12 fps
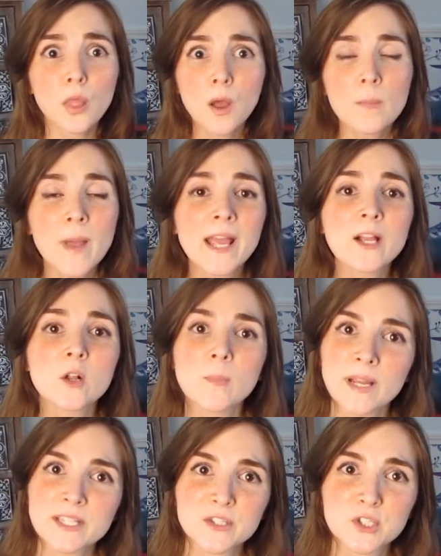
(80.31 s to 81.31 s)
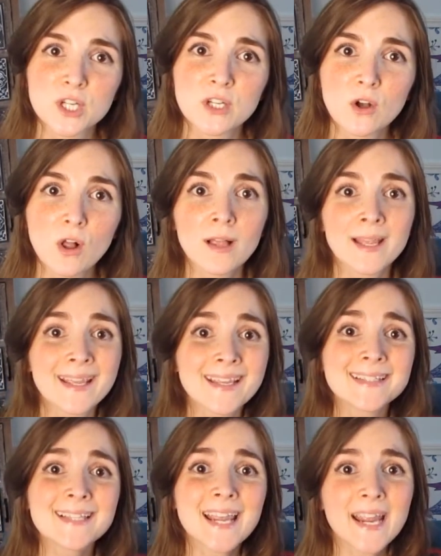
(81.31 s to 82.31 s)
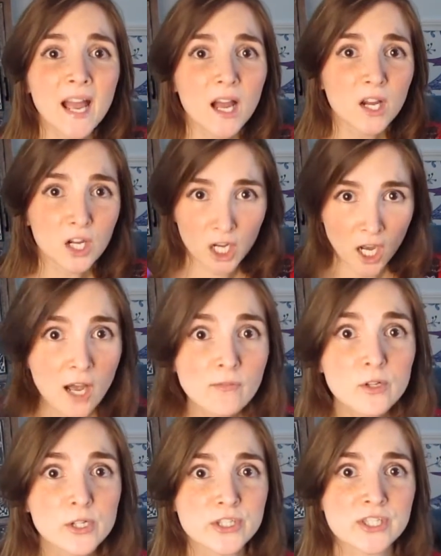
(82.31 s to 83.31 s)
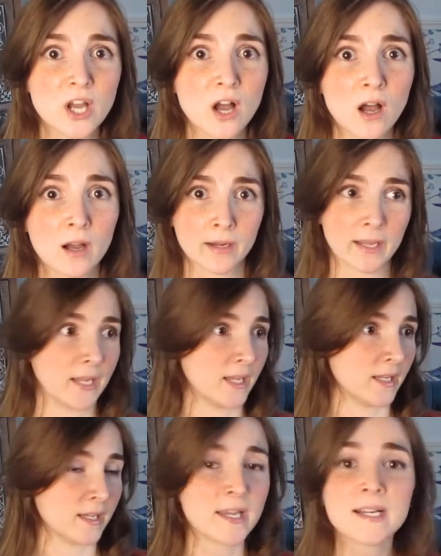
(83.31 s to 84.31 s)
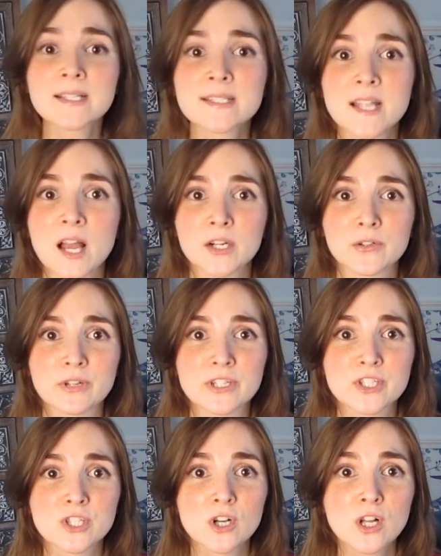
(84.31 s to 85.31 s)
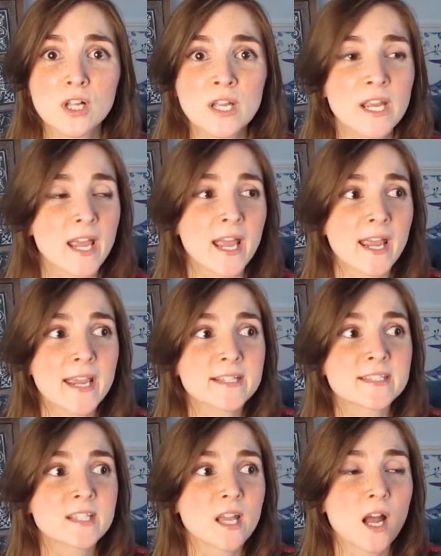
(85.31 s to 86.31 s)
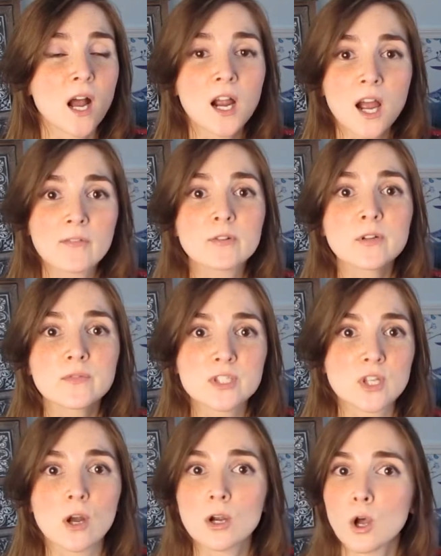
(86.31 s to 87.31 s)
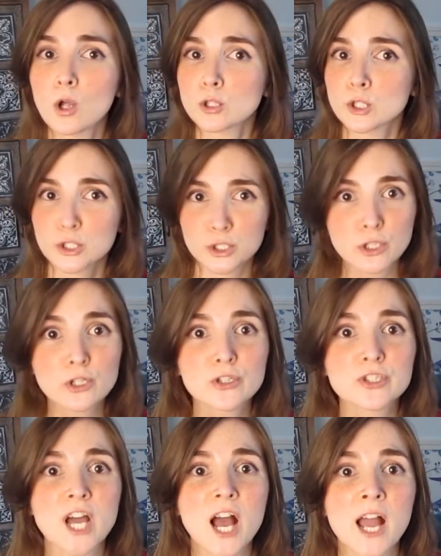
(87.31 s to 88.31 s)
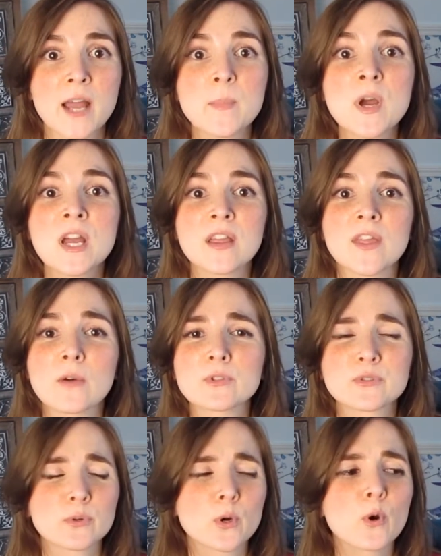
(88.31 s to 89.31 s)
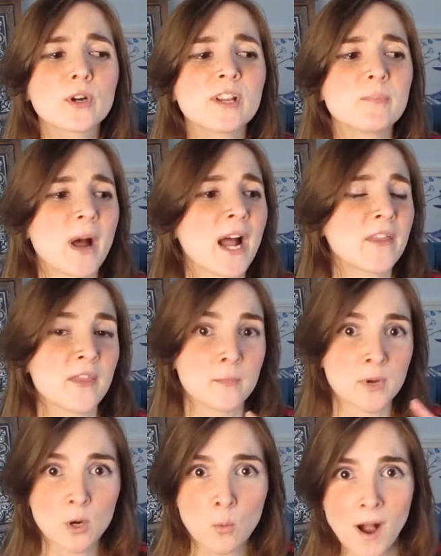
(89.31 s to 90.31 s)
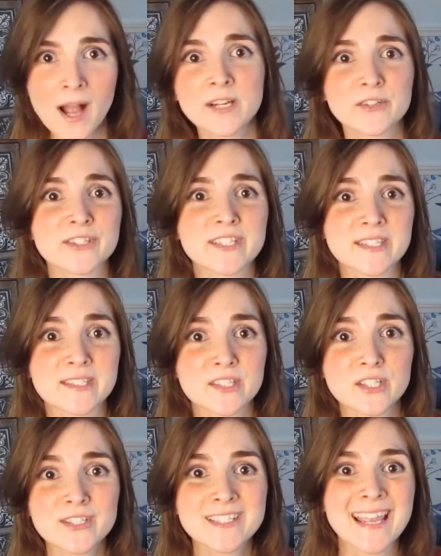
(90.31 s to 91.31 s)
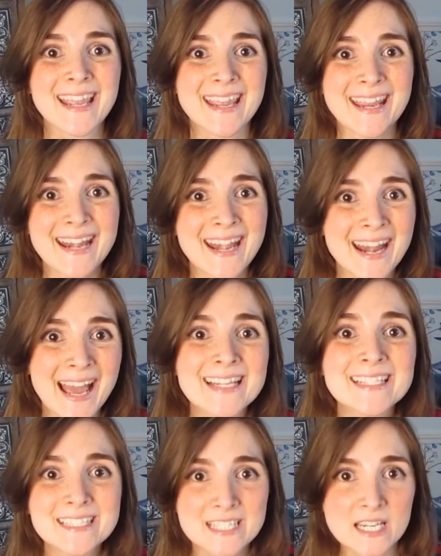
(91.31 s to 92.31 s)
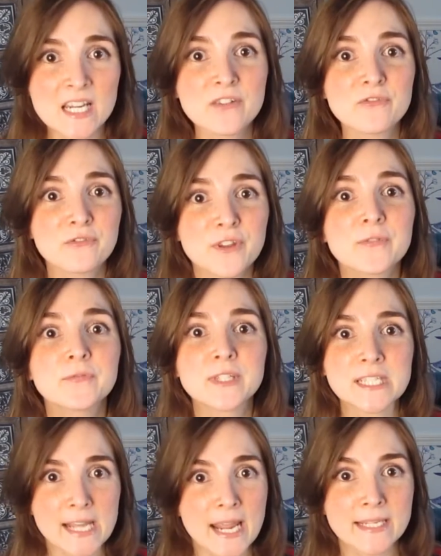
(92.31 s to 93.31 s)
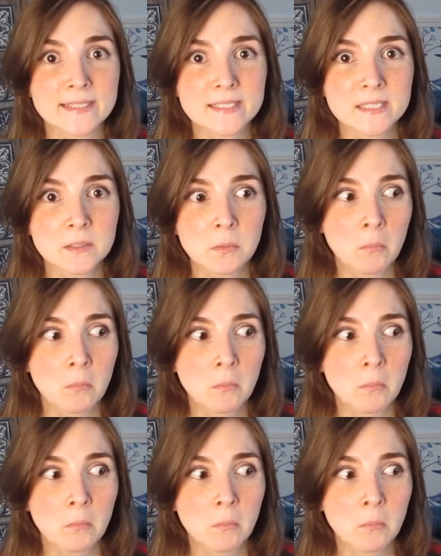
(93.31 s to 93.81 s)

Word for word: The Bagel Bites jingle is a cover song it is not original. It's a cover of a song called Sugartime that was recorded by the McGuire sisters in 1958.